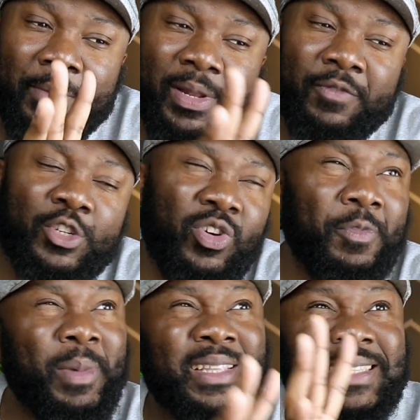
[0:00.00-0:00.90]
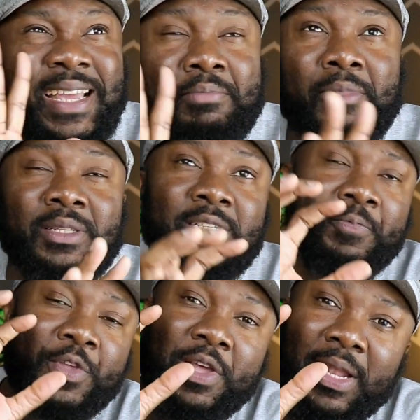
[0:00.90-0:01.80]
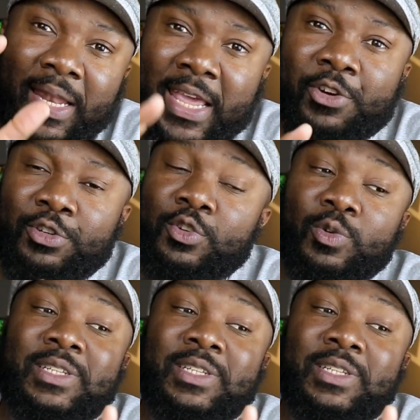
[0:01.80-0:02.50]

I believe it dropped about 10 months later, so